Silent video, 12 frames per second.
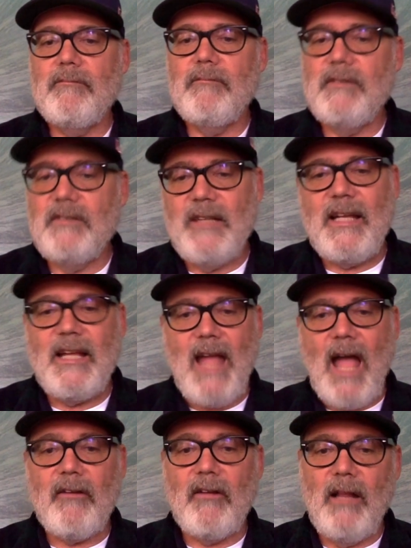It's like a
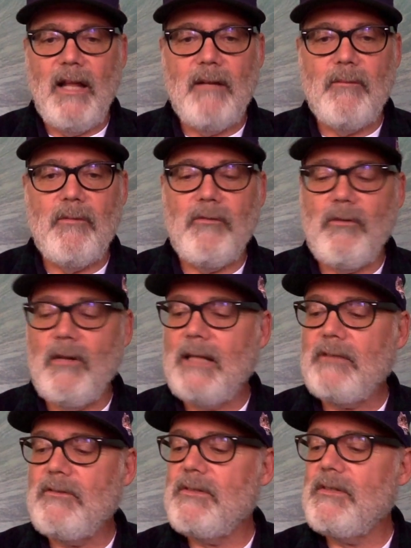calculator before
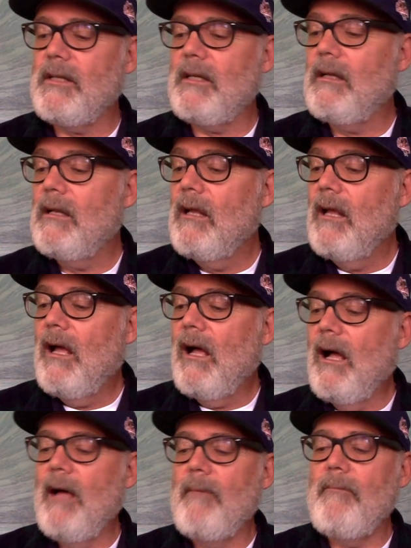electricity.
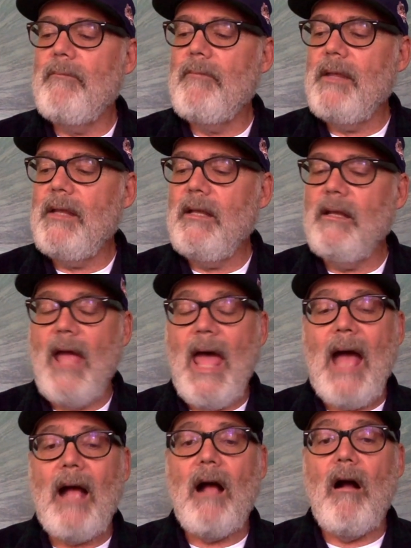The
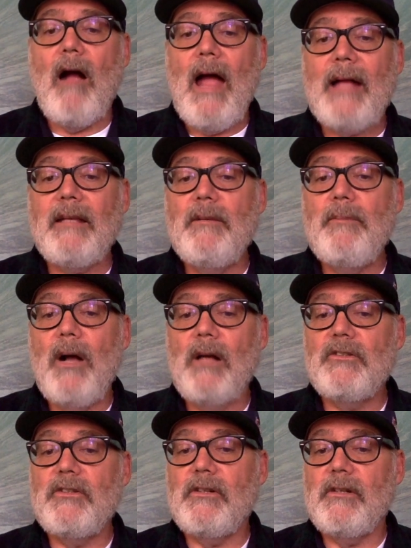
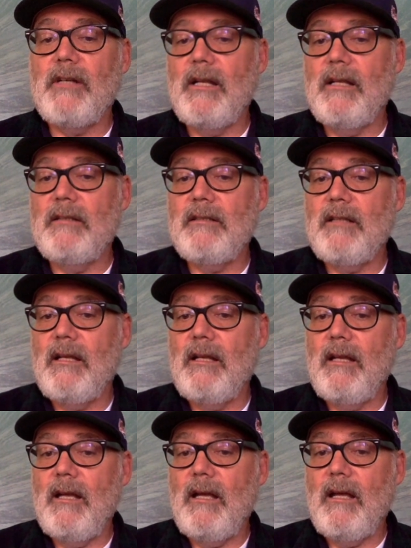acupuncture, it's
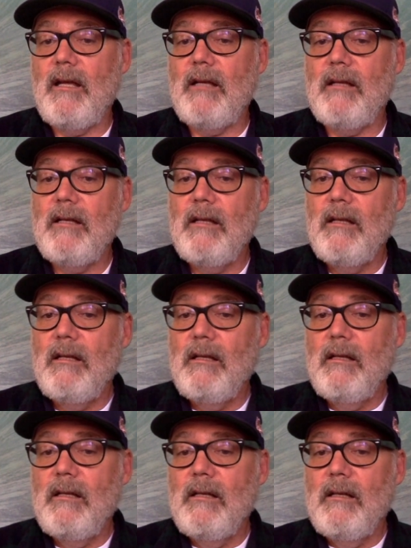a
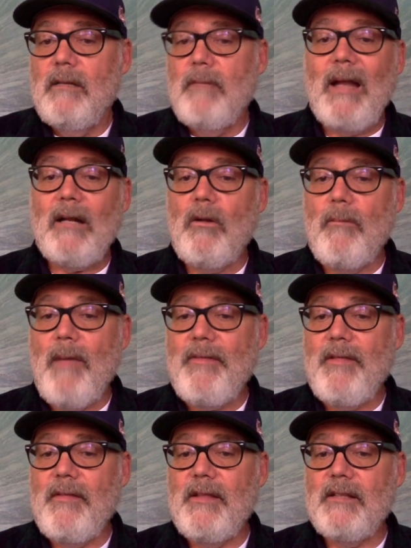medical
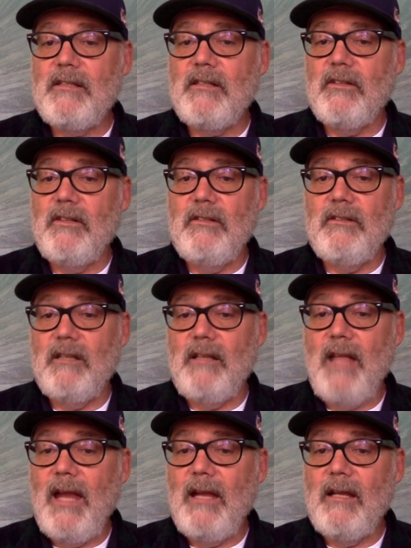method that's still used
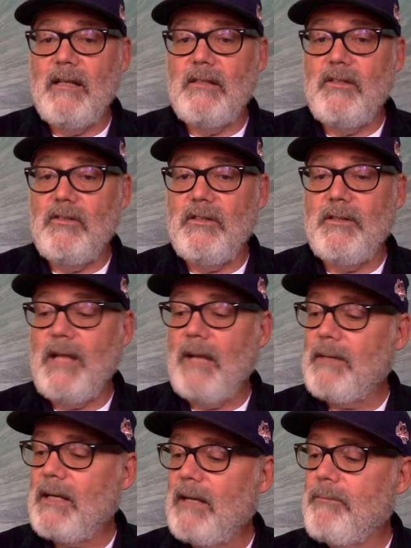today, and it's usually
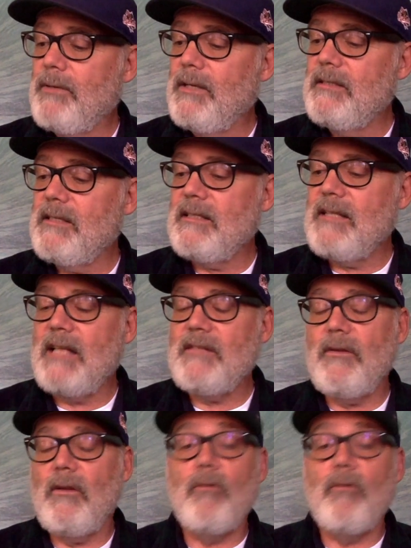pretty successful.